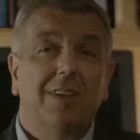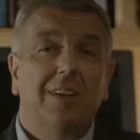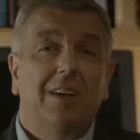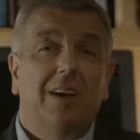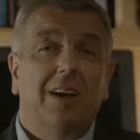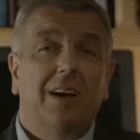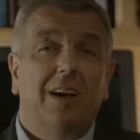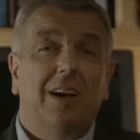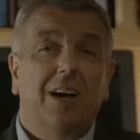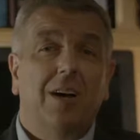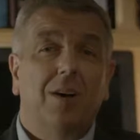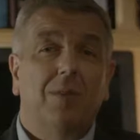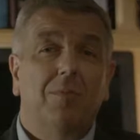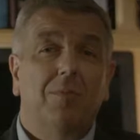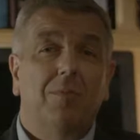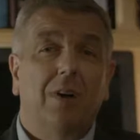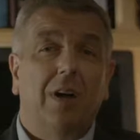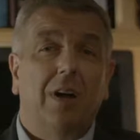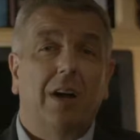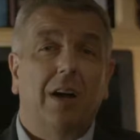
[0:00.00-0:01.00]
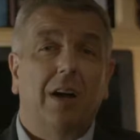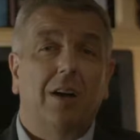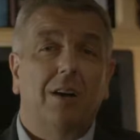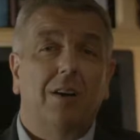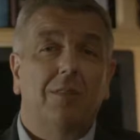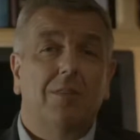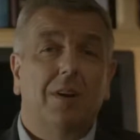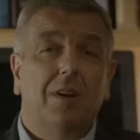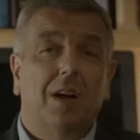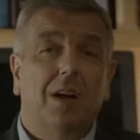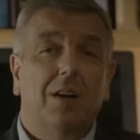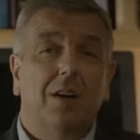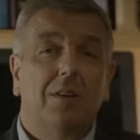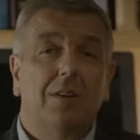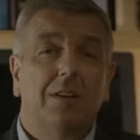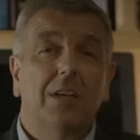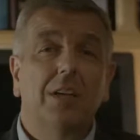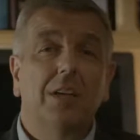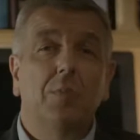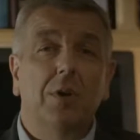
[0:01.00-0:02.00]
our
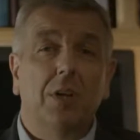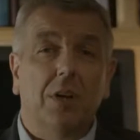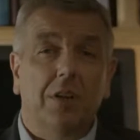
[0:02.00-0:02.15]
inability